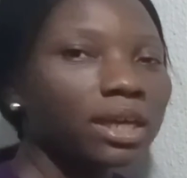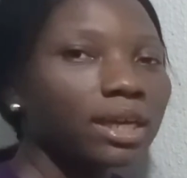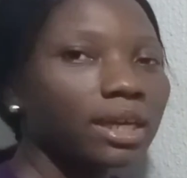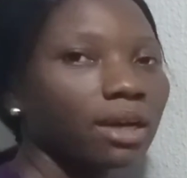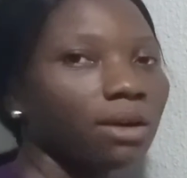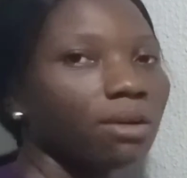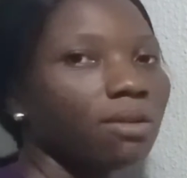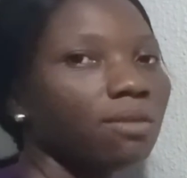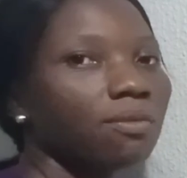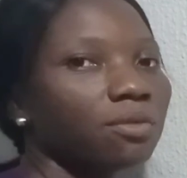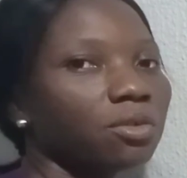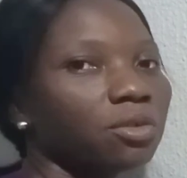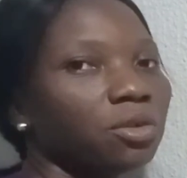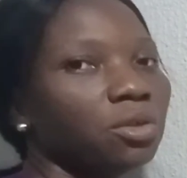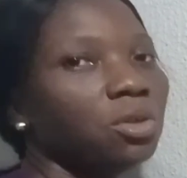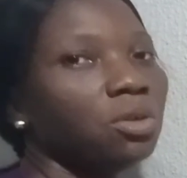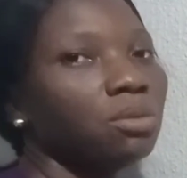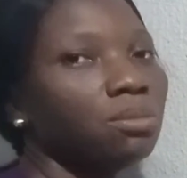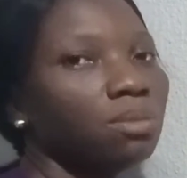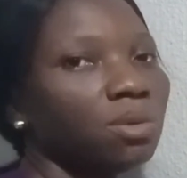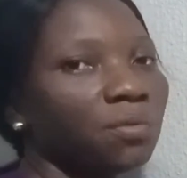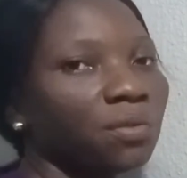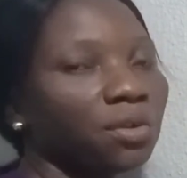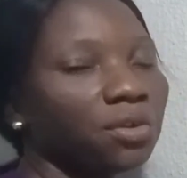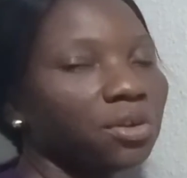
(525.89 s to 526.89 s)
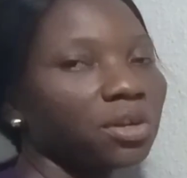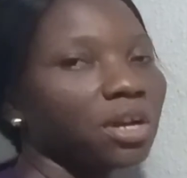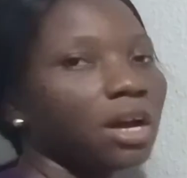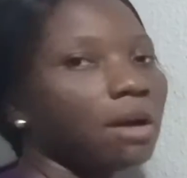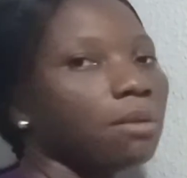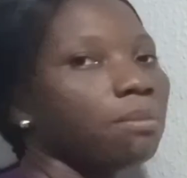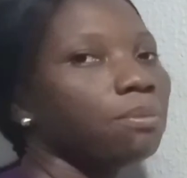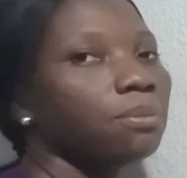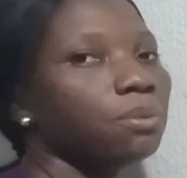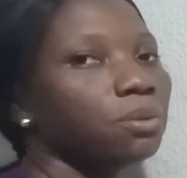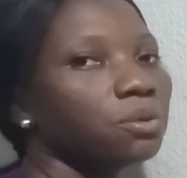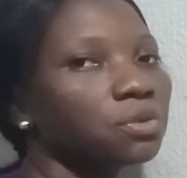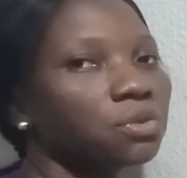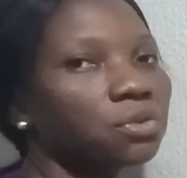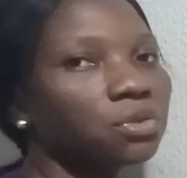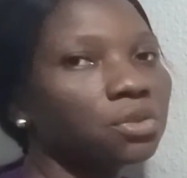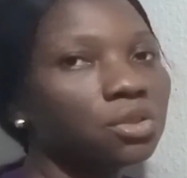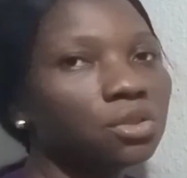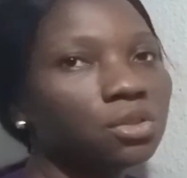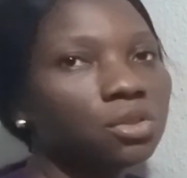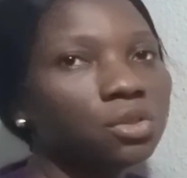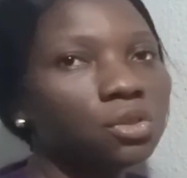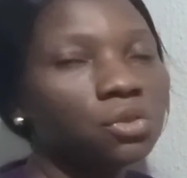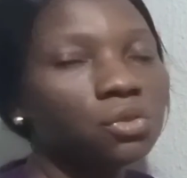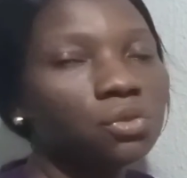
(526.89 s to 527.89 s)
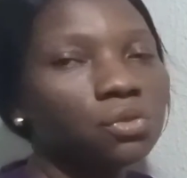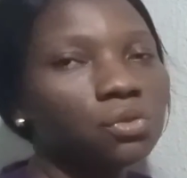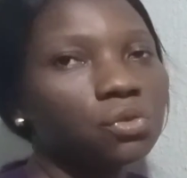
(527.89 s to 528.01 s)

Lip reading: Kelvin before you can proceed